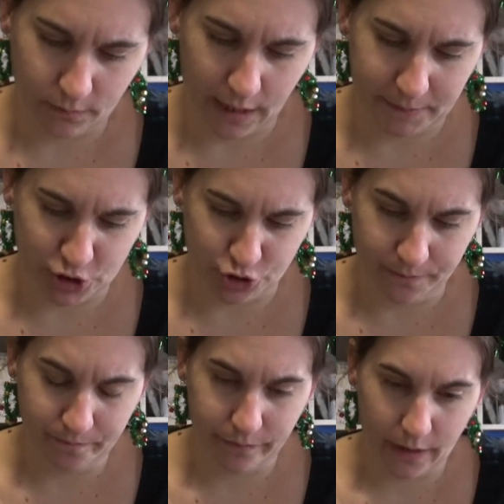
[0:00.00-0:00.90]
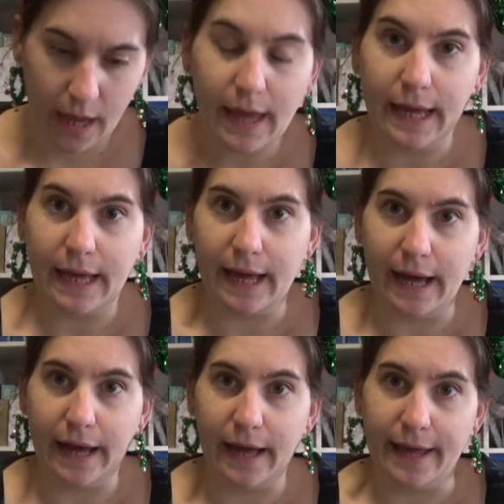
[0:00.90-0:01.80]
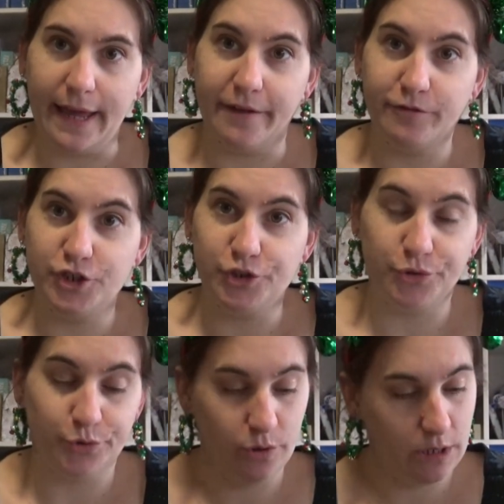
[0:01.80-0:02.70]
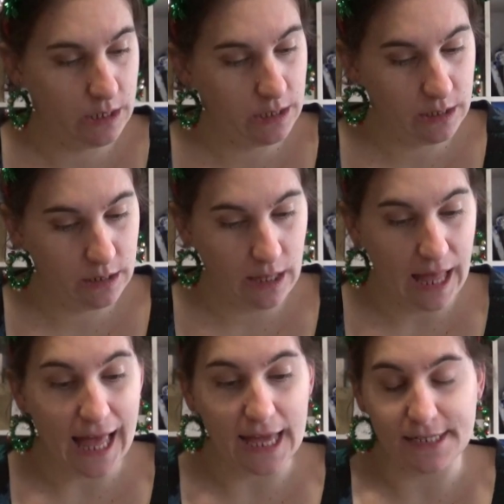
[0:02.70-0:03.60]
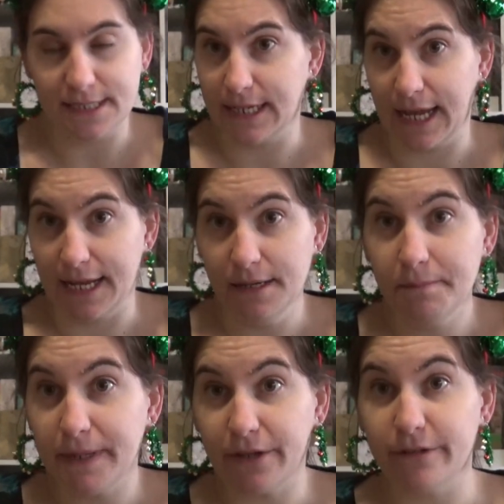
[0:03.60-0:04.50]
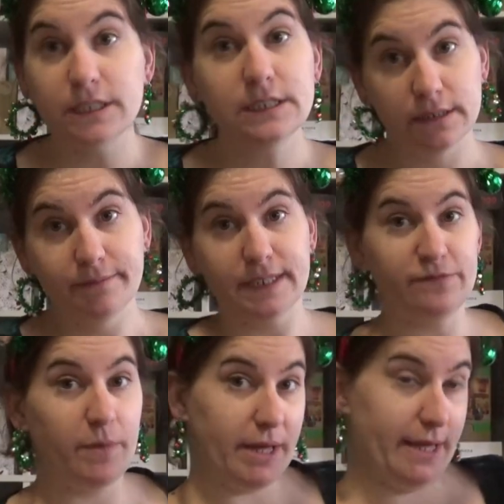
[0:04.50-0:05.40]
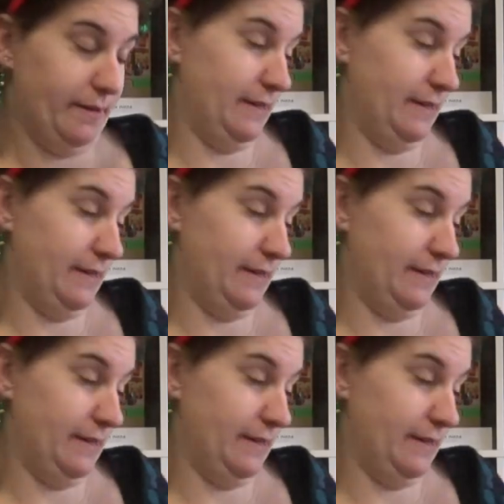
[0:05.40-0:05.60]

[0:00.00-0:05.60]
I'm not sure. I have to hide it again because it's for my